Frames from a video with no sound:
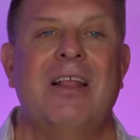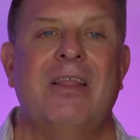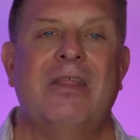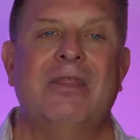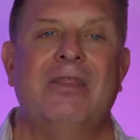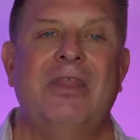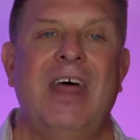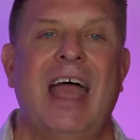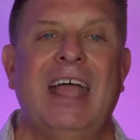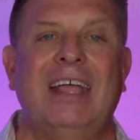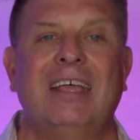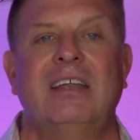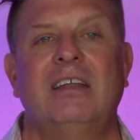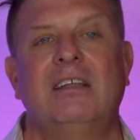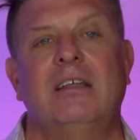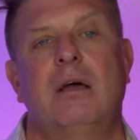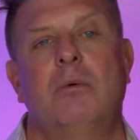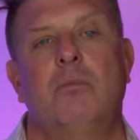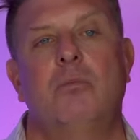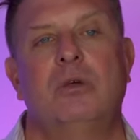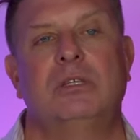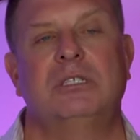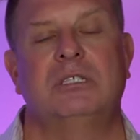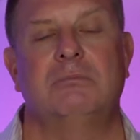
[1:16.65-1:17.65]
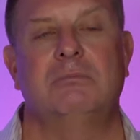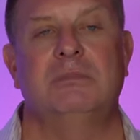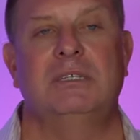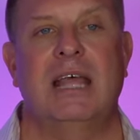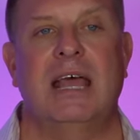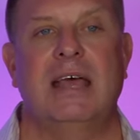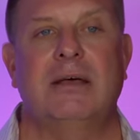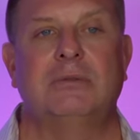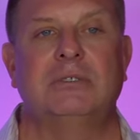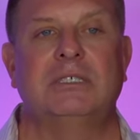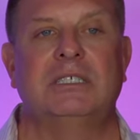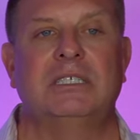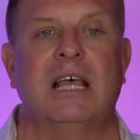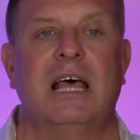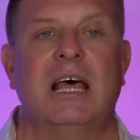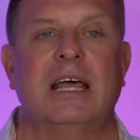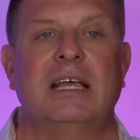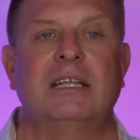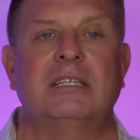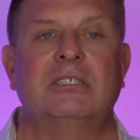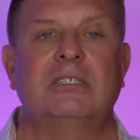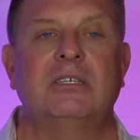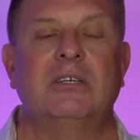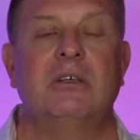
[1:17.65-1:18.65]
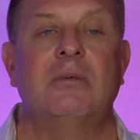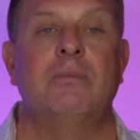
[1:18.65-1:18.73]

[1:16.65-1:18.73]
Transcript: that can come with some downsides.